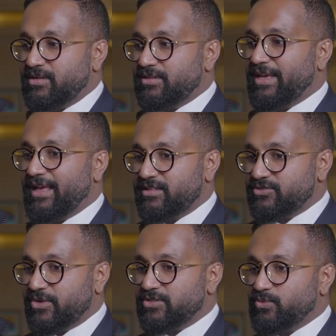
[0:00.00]
the health
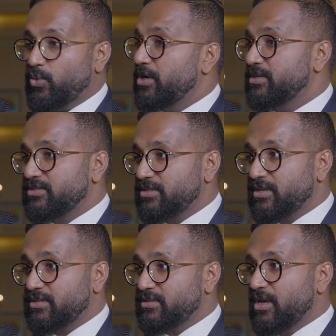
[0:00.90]
trends. One is, I
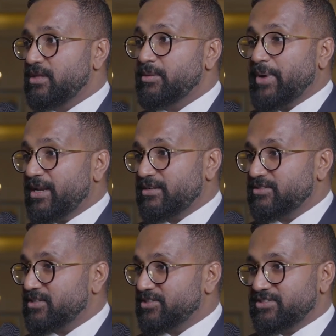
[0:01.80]
think, the panel
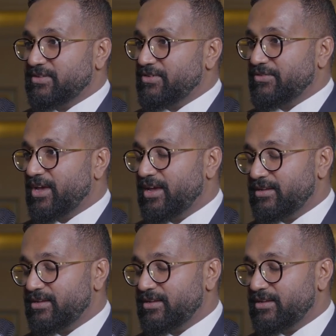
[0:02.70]
discussion that we were